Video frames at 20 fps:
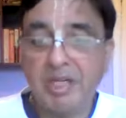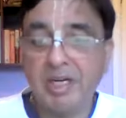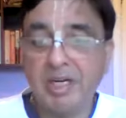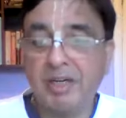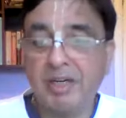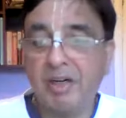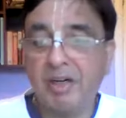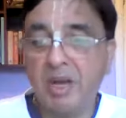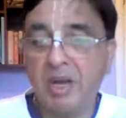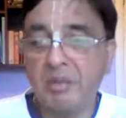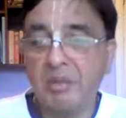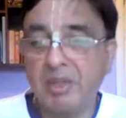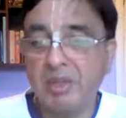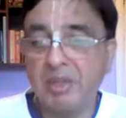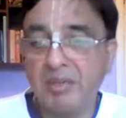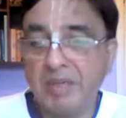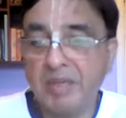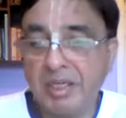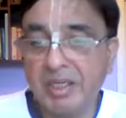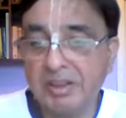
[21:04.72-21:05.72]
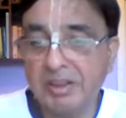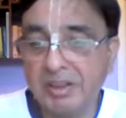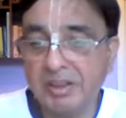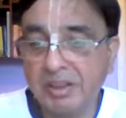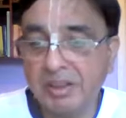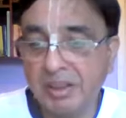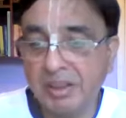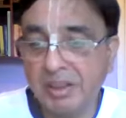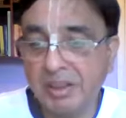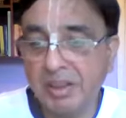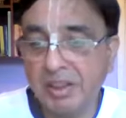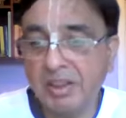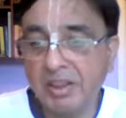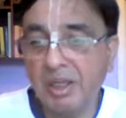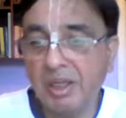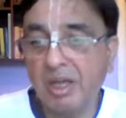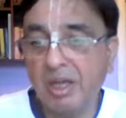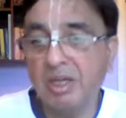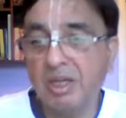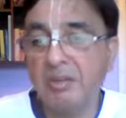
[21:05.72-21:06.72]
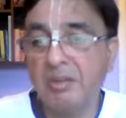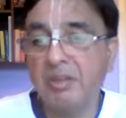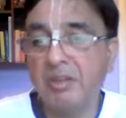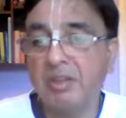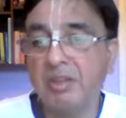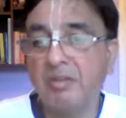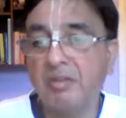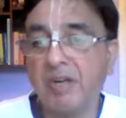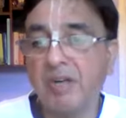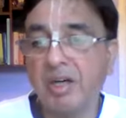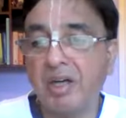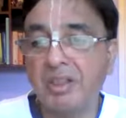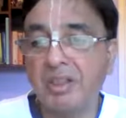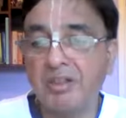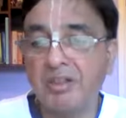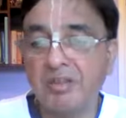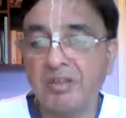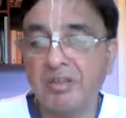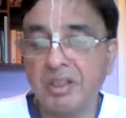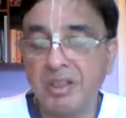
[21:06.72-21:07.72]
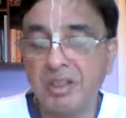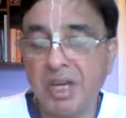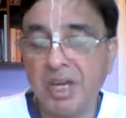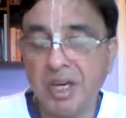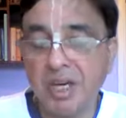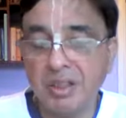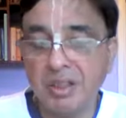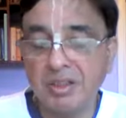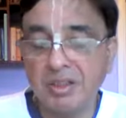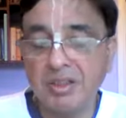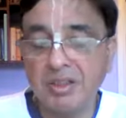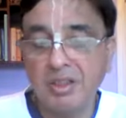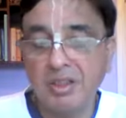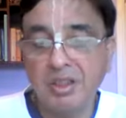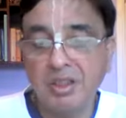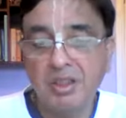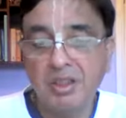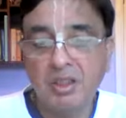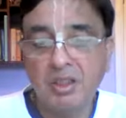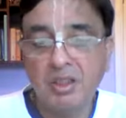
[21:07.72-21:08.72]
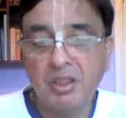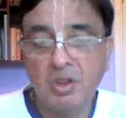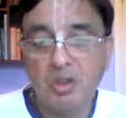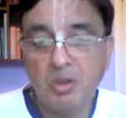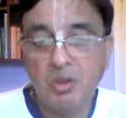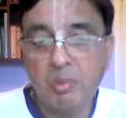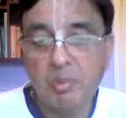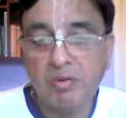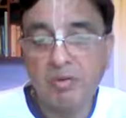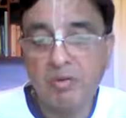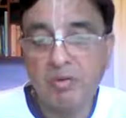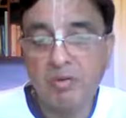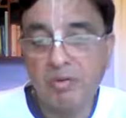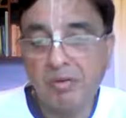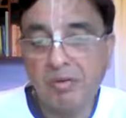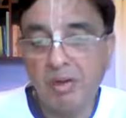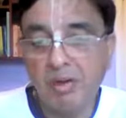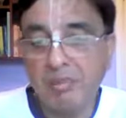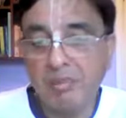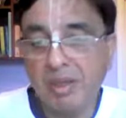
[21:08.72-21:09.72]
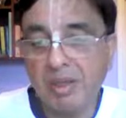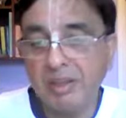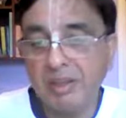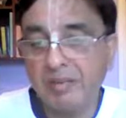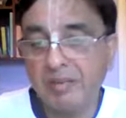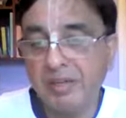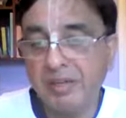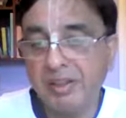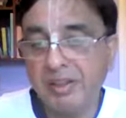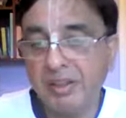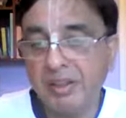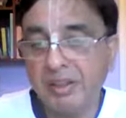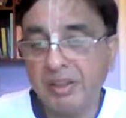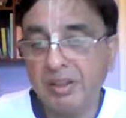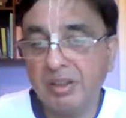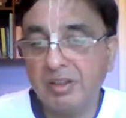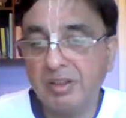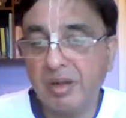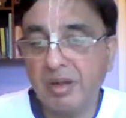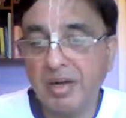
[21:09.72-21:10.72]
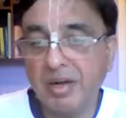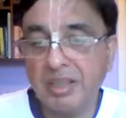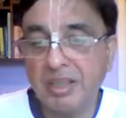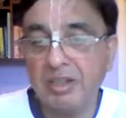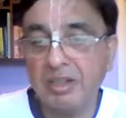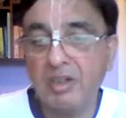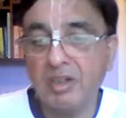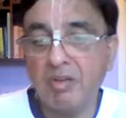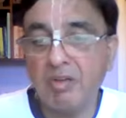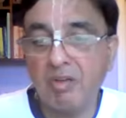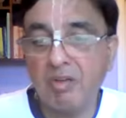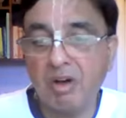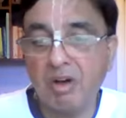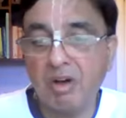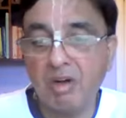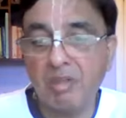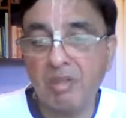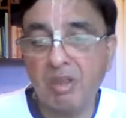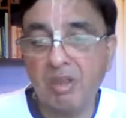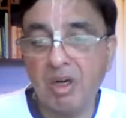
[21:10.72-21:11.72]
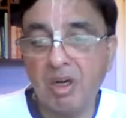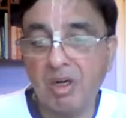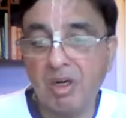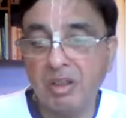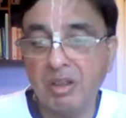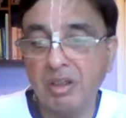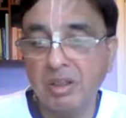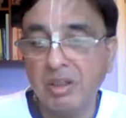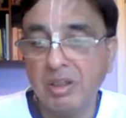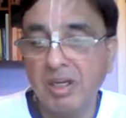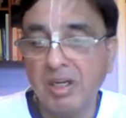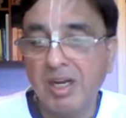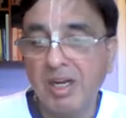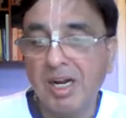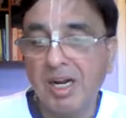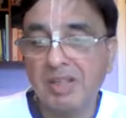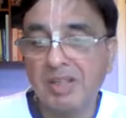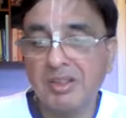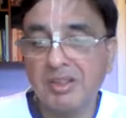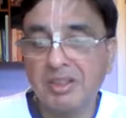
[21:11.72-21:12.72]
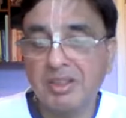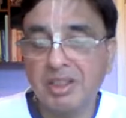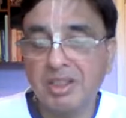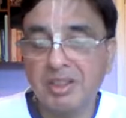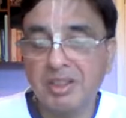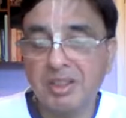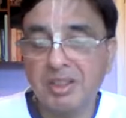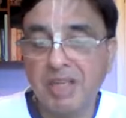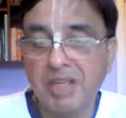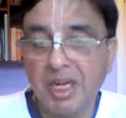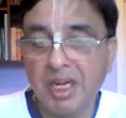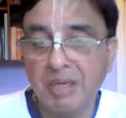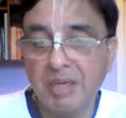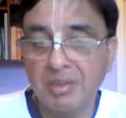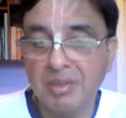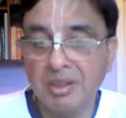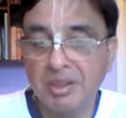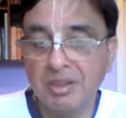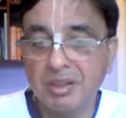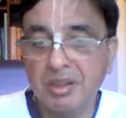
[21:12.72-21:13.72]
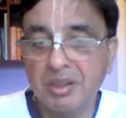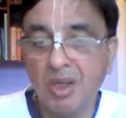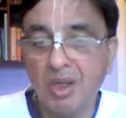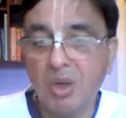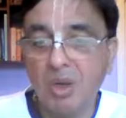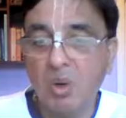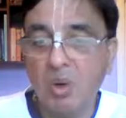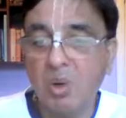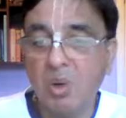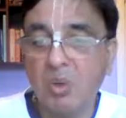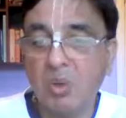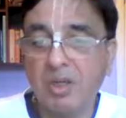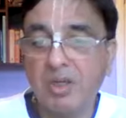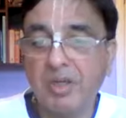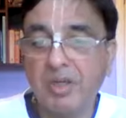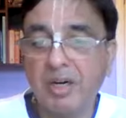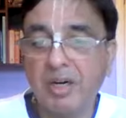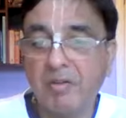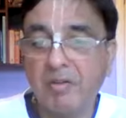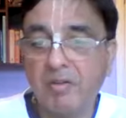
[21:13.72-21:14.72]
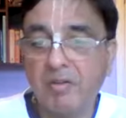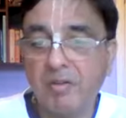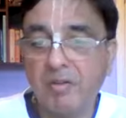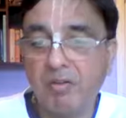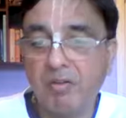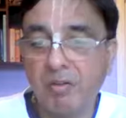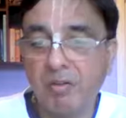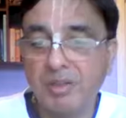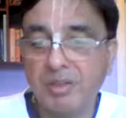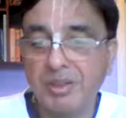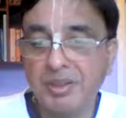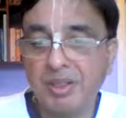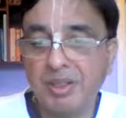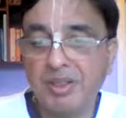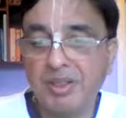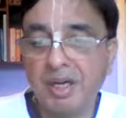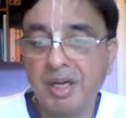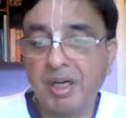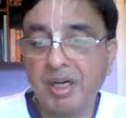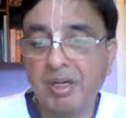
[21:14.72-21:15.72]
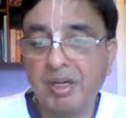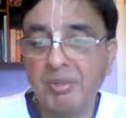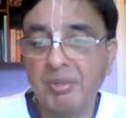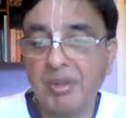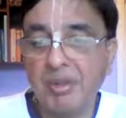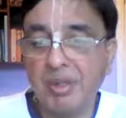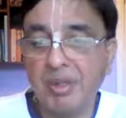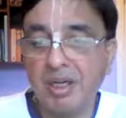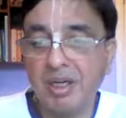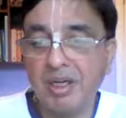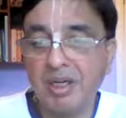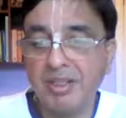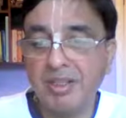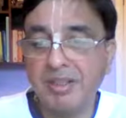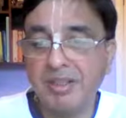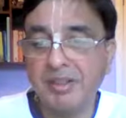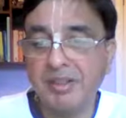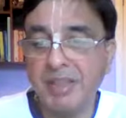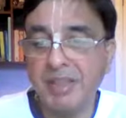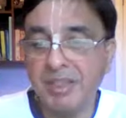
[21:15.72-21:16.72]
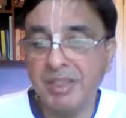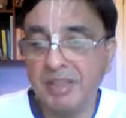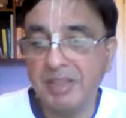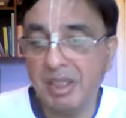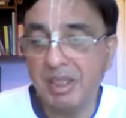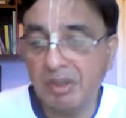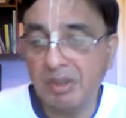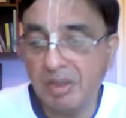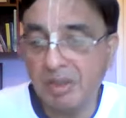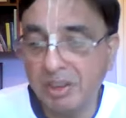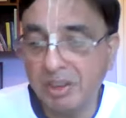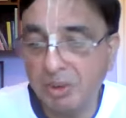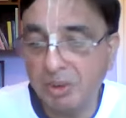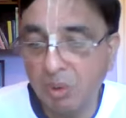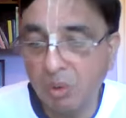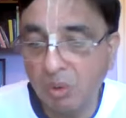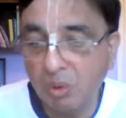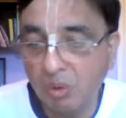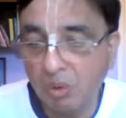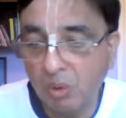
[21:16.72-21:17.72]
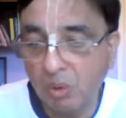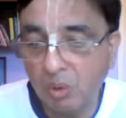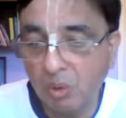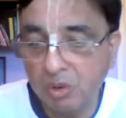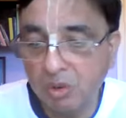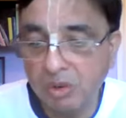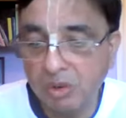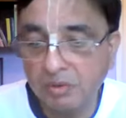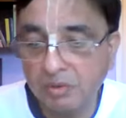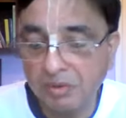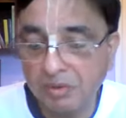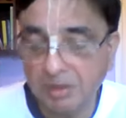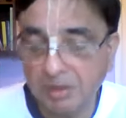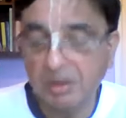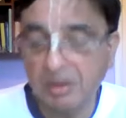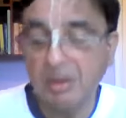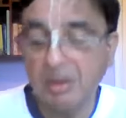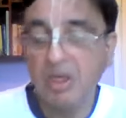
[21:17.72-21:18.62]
entraps the living entity in unlimited varieties of desires to be fulfilled by the Vedic directions of Karma Kand and the 16 elements. Who can get free from this entanglement unless he takes shelter at your lotus feet?